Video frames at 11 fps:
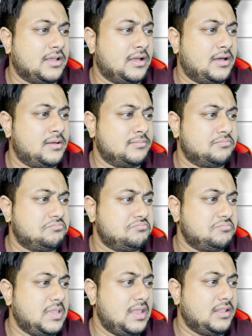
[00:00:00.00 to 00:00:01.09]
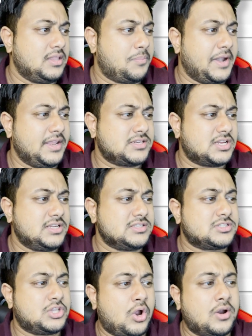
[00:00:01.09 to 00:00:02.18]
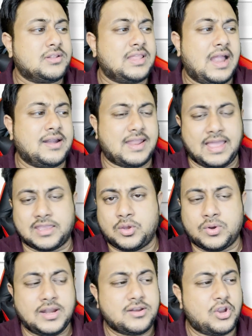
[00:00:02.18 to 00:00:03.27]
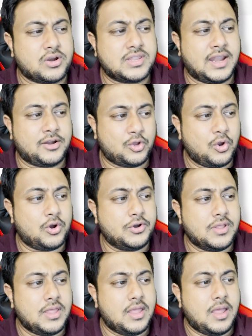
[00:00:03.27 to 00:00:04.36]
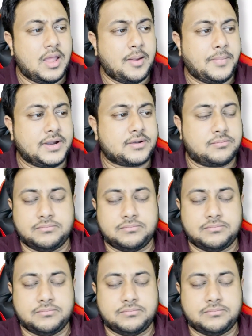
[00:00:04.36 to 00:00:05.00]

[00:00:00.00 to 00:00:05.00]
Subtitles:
the prediction is not that accurate, not that good, but